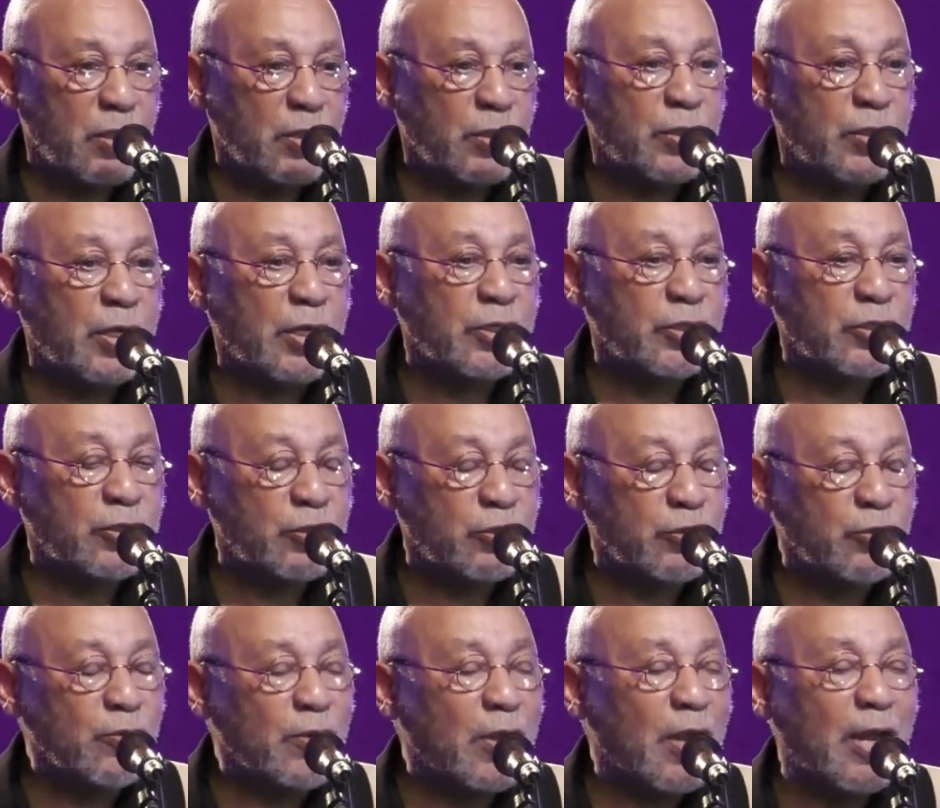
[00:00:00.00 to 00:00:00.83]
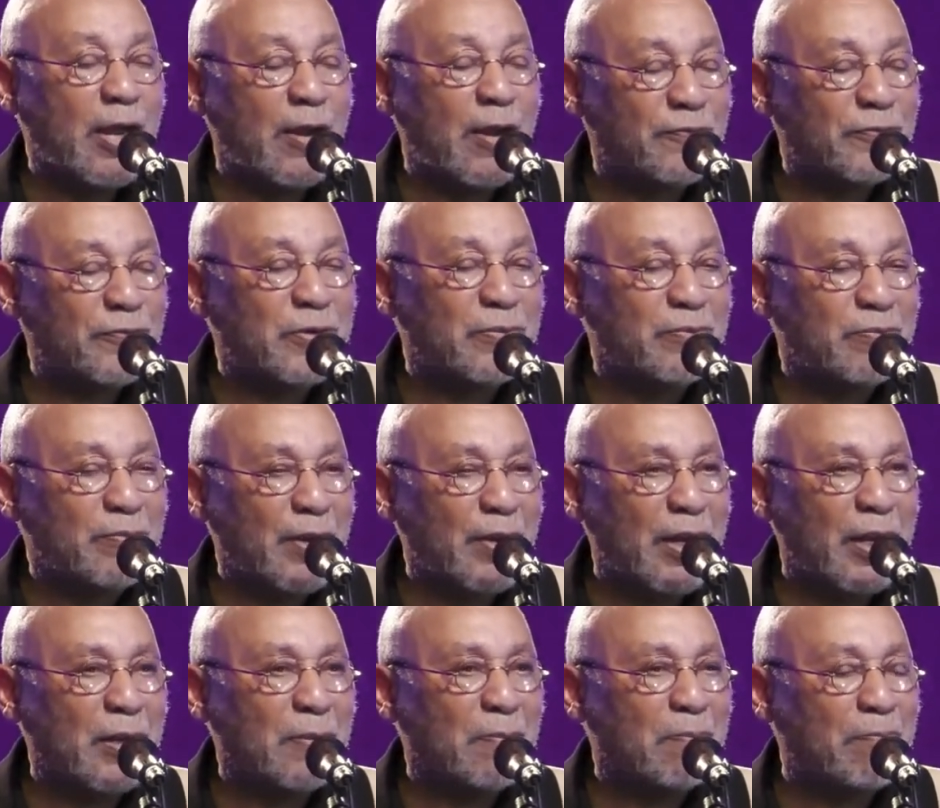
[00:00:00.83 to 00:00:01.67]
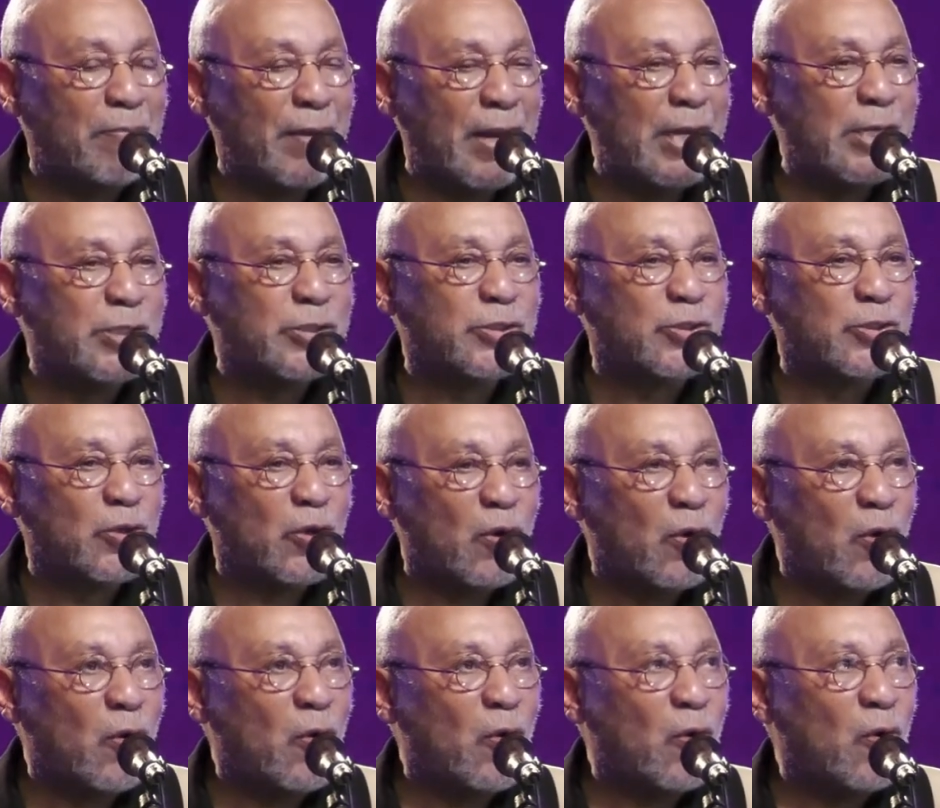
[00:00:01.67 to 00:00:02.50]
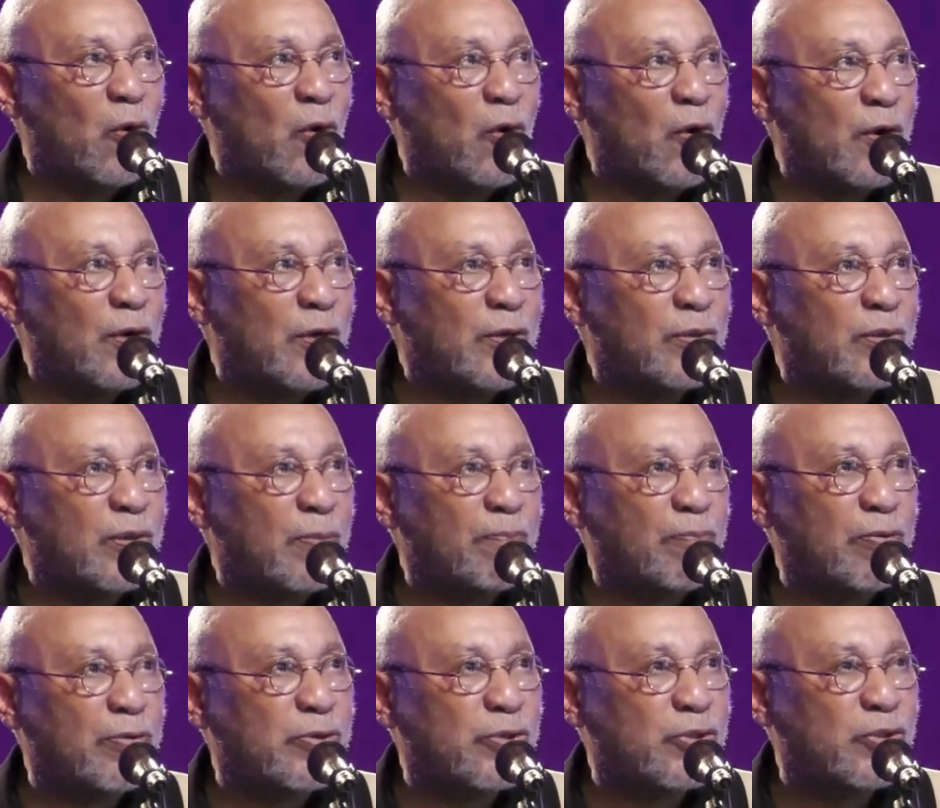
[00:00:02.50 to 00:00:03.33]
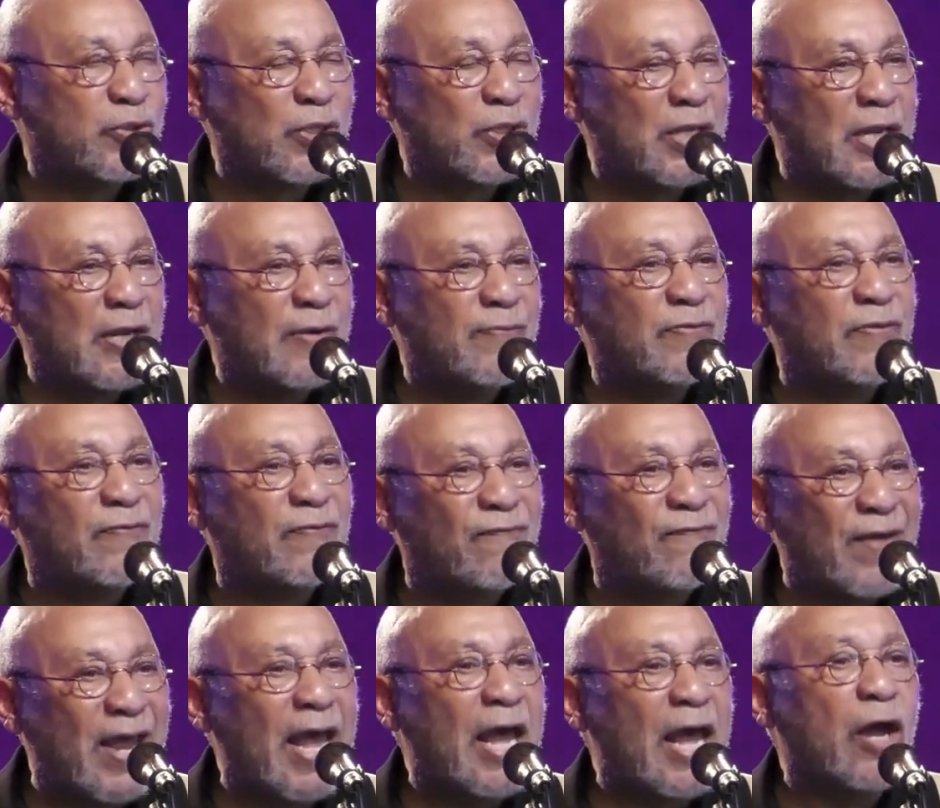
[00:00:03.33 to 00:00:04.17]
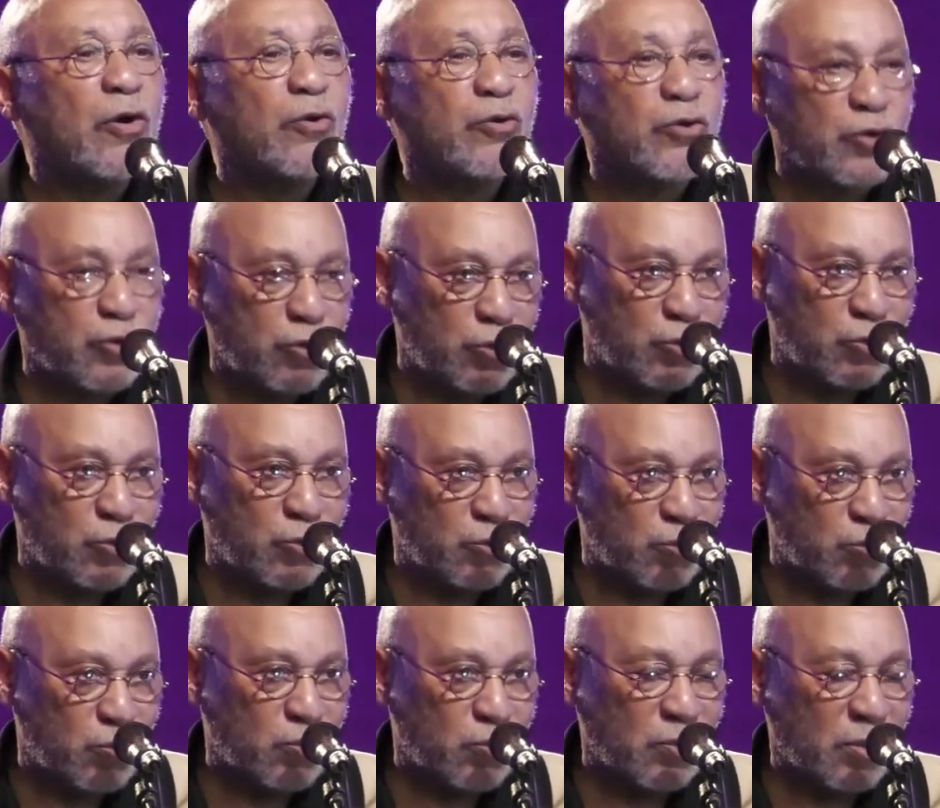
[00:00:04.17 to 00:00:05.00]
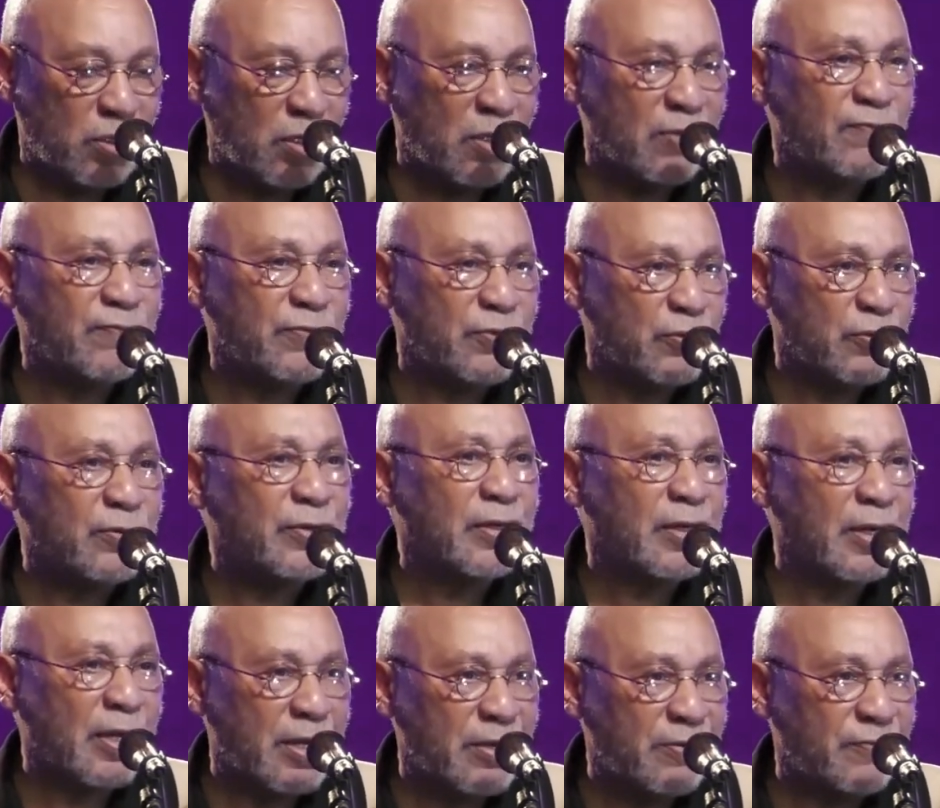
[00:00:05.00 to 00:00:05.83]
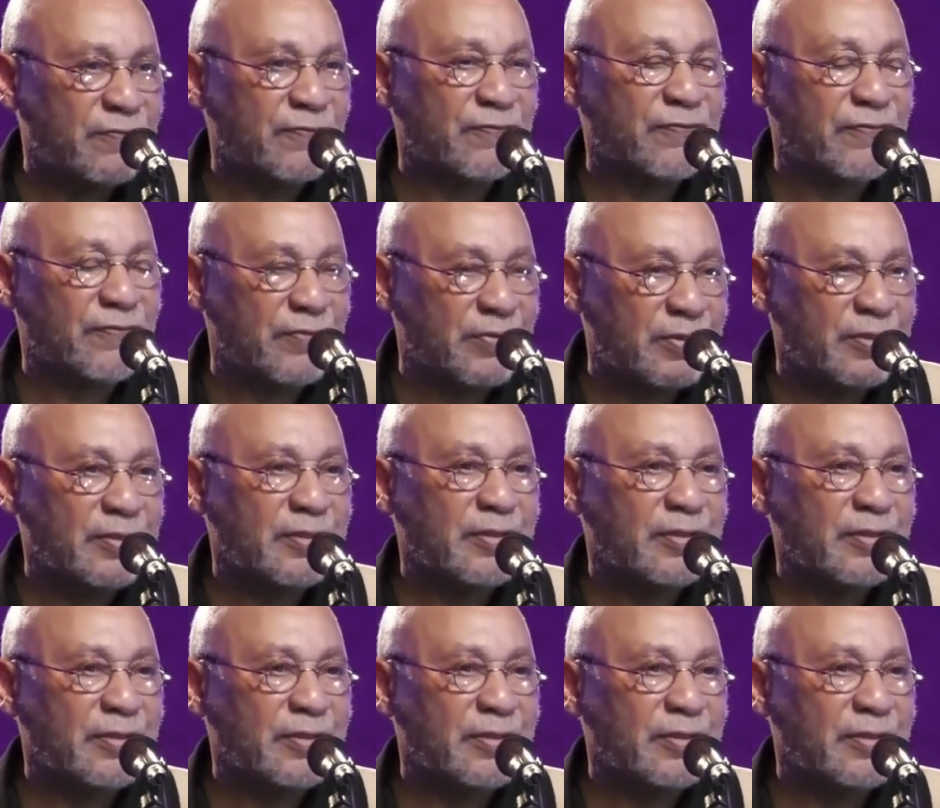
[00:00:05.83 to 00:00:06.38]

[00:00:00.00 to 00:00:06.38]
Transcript: that you have to make based on the perceived value of your life.